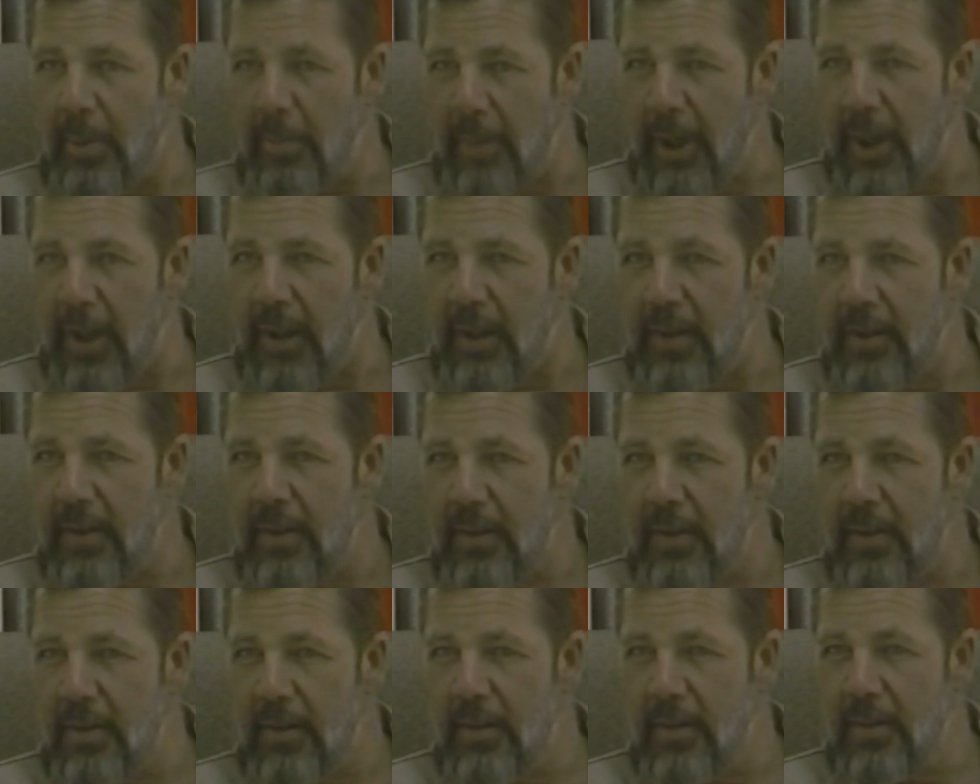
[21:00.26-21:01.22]
man
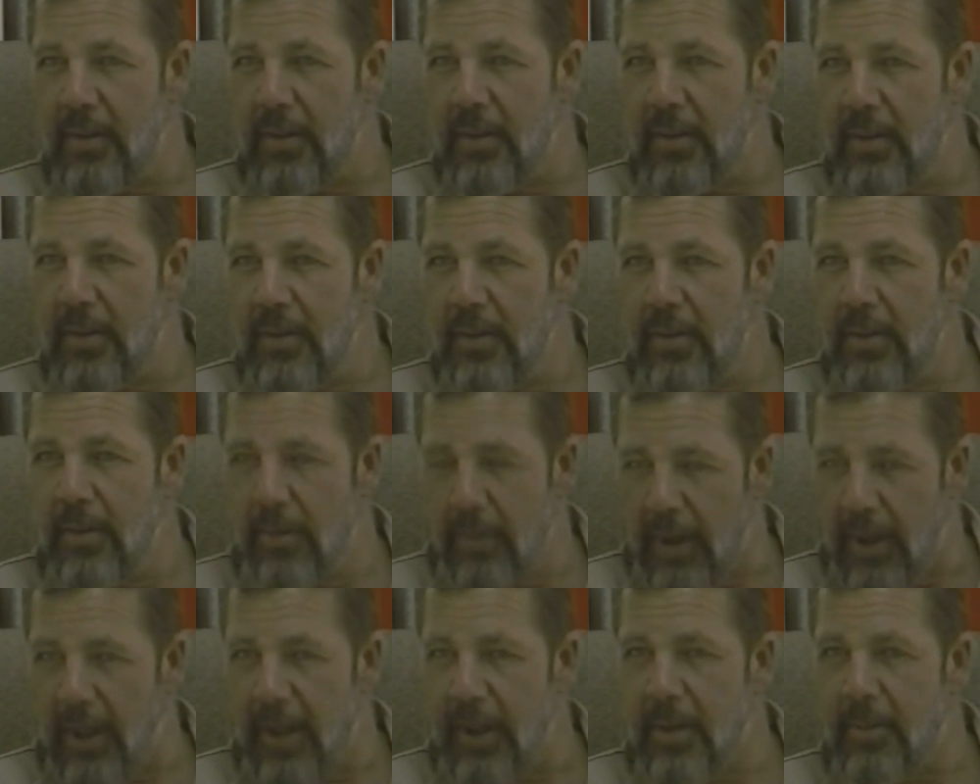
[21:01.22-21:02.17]
who
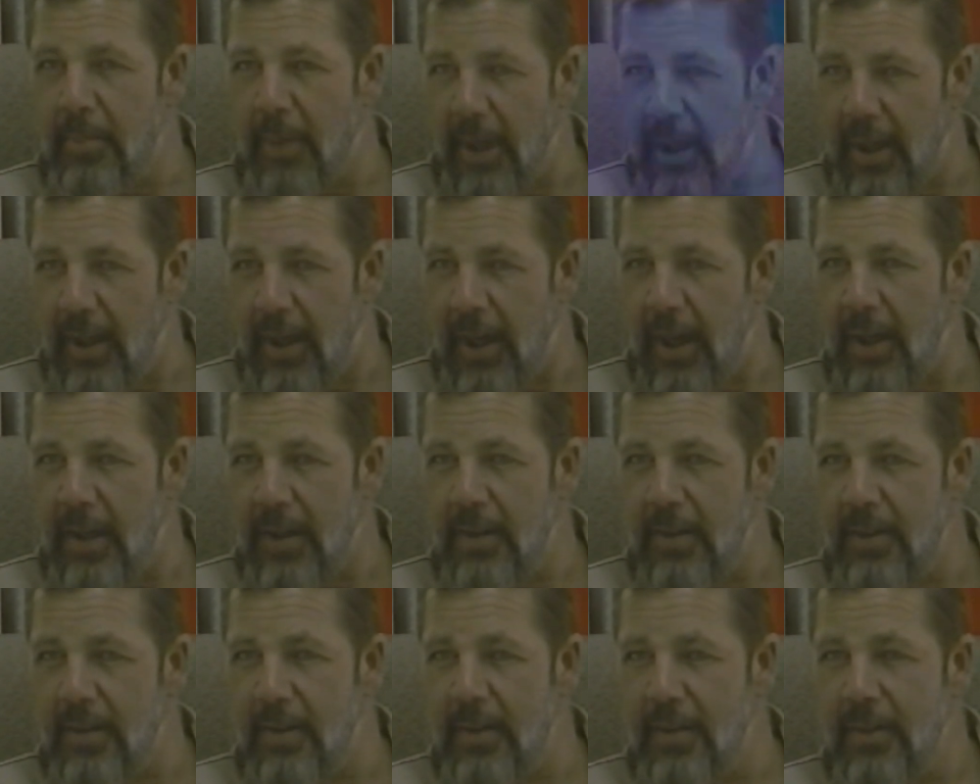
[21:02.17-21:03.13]
likes my land,
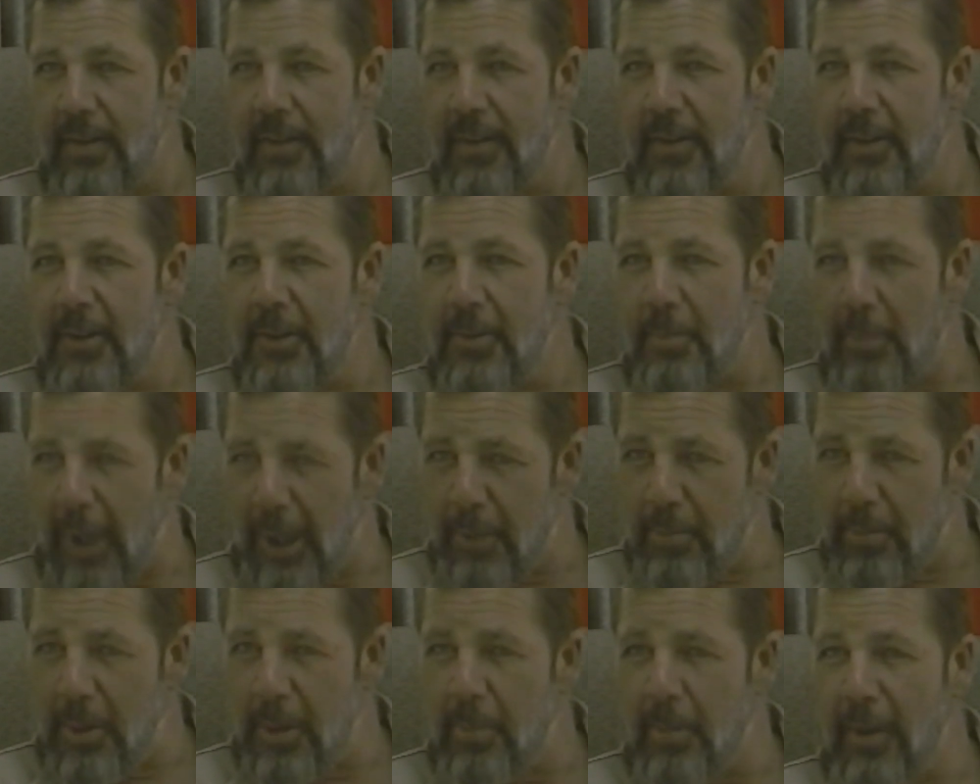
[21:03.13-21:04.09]
my
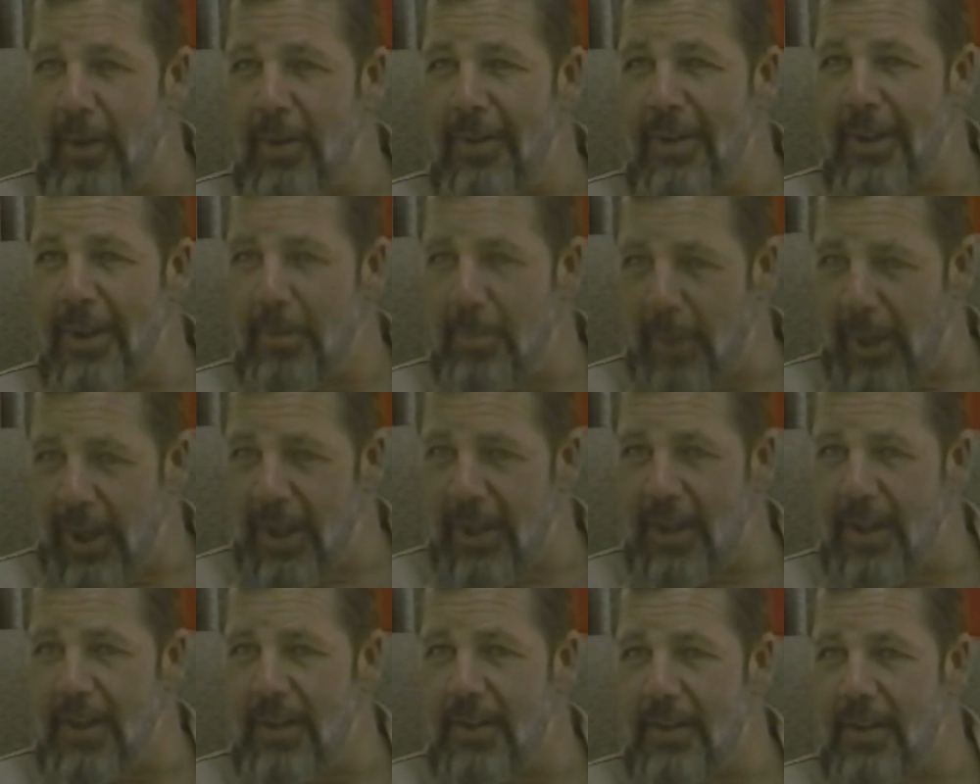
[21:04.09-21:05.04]
people, and my
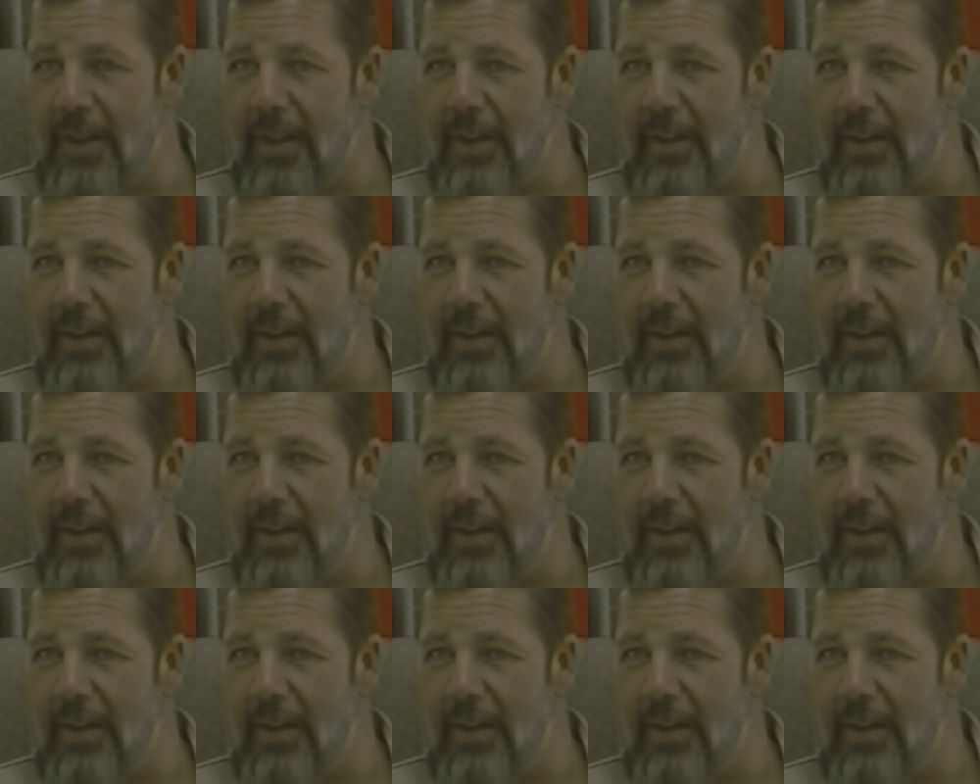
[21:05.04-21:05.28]
country,